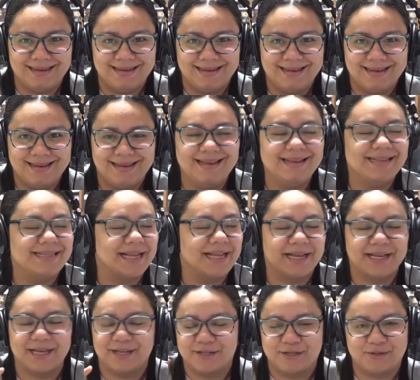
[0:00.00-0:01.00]
He's, like,
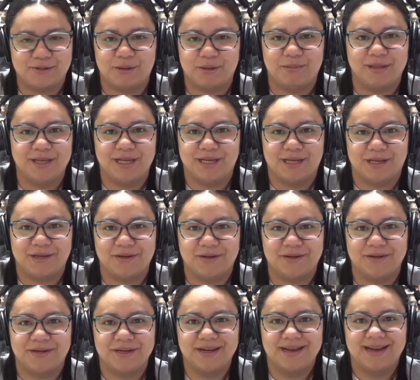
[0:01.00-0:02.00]
extremely
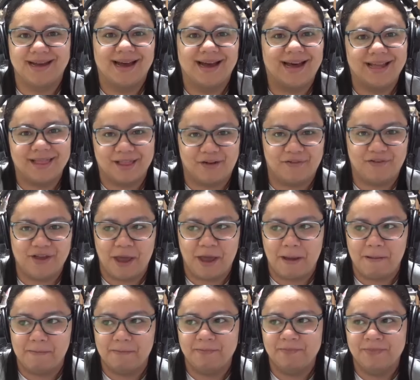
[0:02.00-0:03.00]
cute. I love
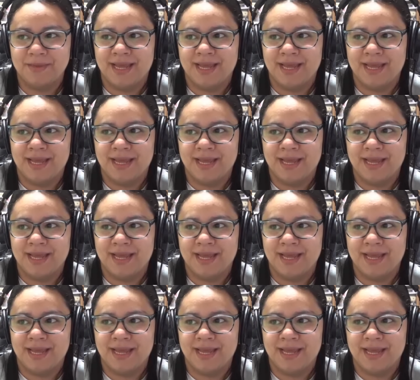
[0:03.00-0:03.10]
him.